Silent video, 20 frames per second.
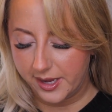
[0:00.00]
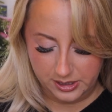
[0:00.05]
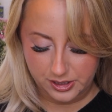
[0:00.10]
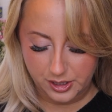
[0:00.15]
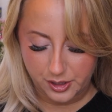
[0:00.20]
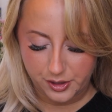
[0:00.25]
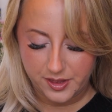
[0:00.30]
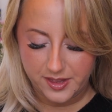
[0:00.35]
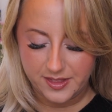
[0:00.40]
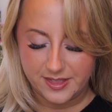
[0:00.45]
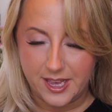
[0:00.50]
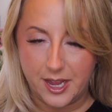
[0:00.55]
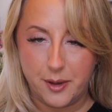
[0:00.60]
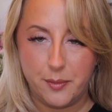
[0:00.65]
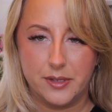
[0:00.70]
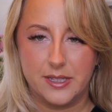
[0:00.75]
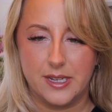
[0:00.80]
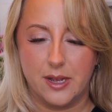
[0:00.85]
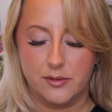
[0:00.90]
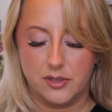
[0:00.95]
So I think they
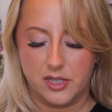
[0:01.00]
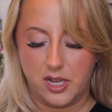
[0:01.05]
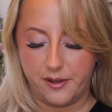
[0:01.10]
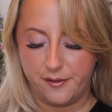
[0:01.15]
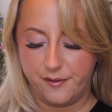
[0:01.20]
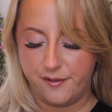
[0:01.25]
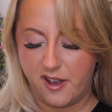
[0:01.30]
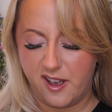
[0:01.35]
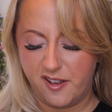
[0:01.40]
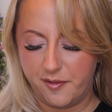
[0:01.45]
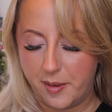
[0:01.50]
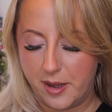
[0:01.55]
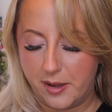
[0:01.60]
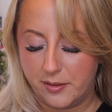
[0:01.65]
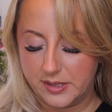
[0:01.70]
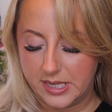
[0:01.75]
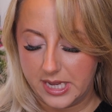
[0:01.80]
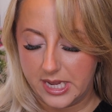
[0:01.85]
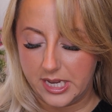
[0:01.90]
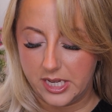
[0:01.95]
were down to like
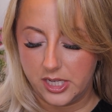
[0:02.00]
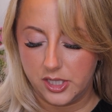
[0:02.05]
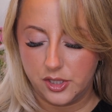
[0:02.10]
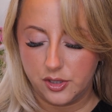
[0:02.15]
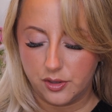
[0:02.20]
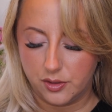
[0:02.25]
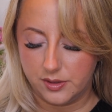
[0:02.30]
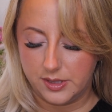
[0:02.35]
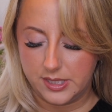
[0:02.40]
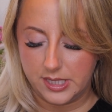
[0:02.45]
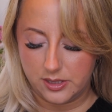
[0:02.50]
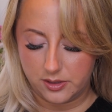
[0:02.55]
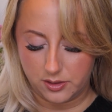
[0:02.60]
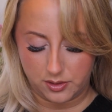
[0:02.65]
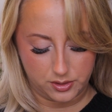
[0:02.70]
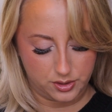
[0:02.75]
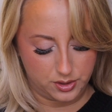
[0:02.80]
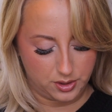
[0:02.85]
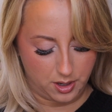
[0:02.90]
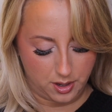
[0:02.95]
£5 each on
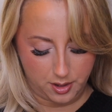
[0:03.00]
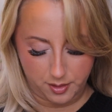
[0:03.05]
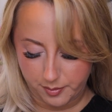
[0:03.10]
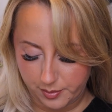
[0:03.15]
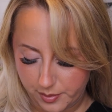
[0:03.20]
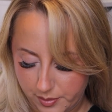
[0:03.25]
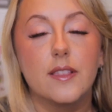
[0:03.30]
TikTok Shop.